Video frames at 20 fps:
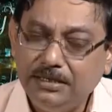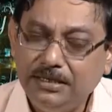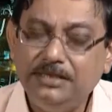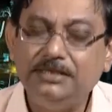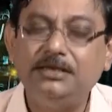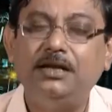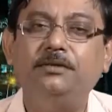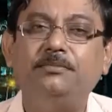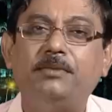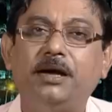
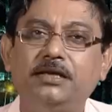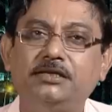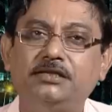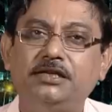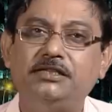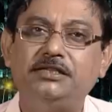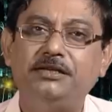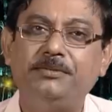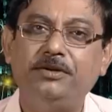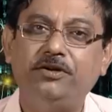is an unbiased
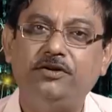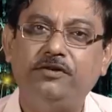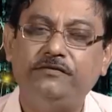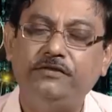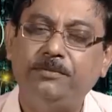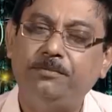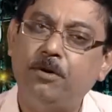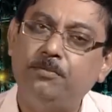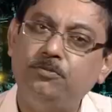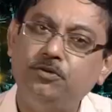estimator of
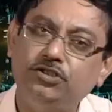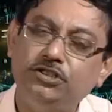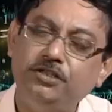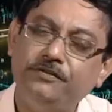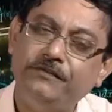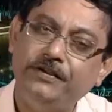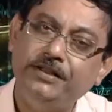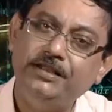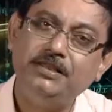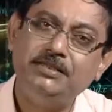the
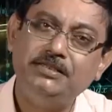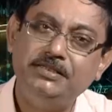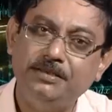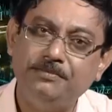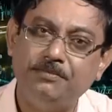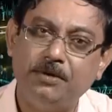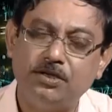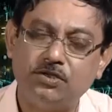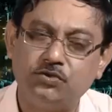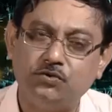population variance
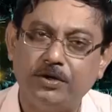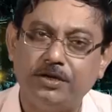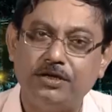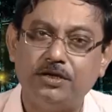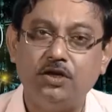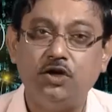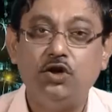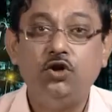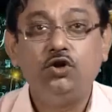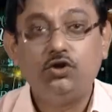sigma square.
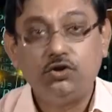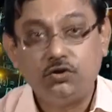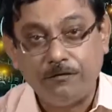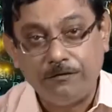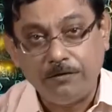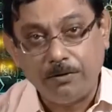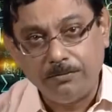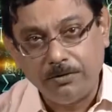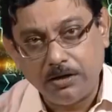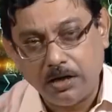So
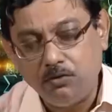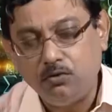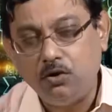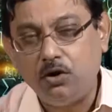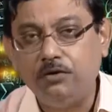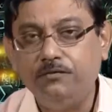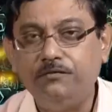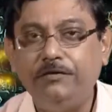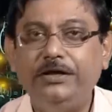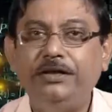from now
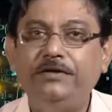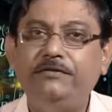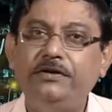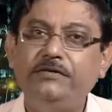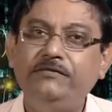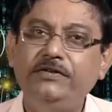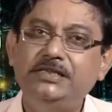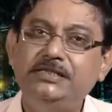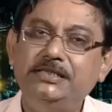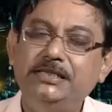on,
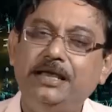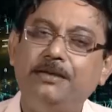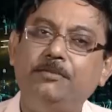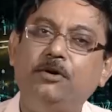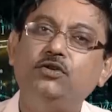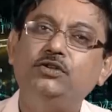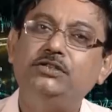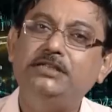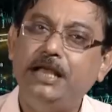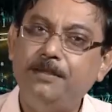whenever we say
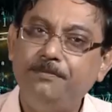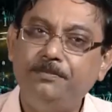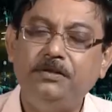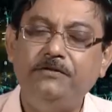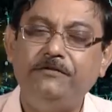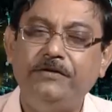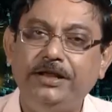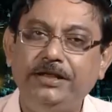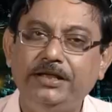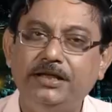about
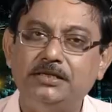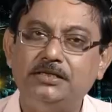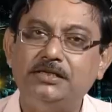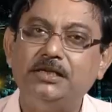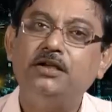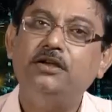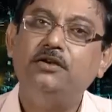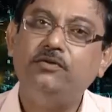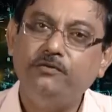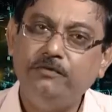sample variance,
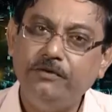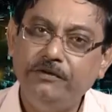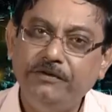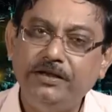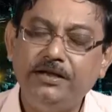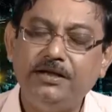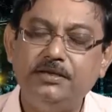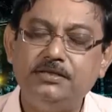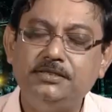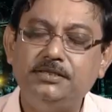we
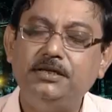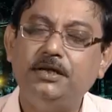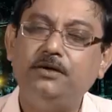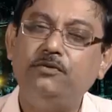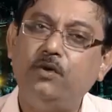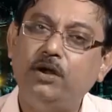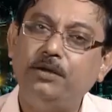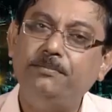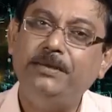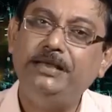will consider
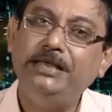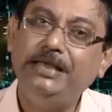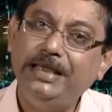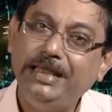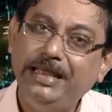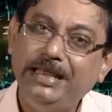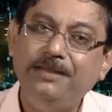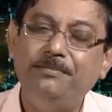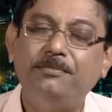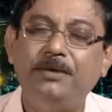1 by
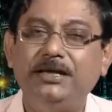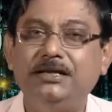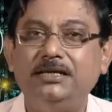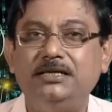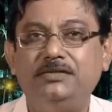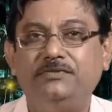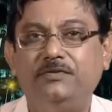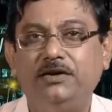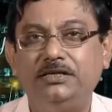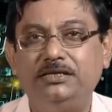n
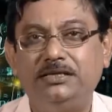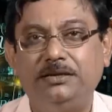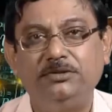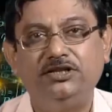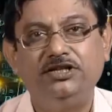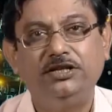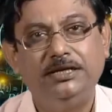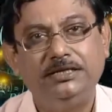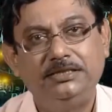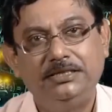minus 1
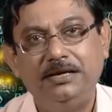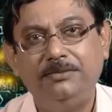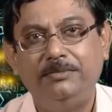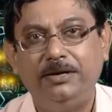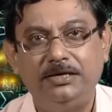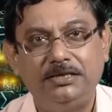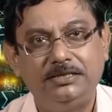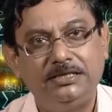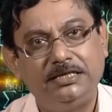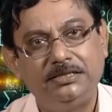summation xi
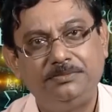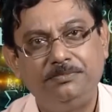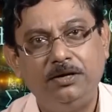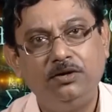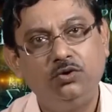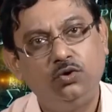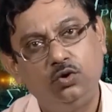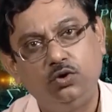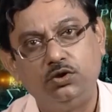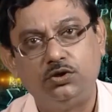minus x
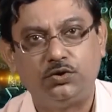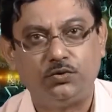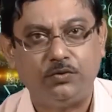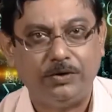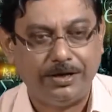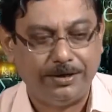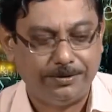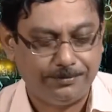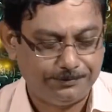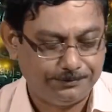bar whole square.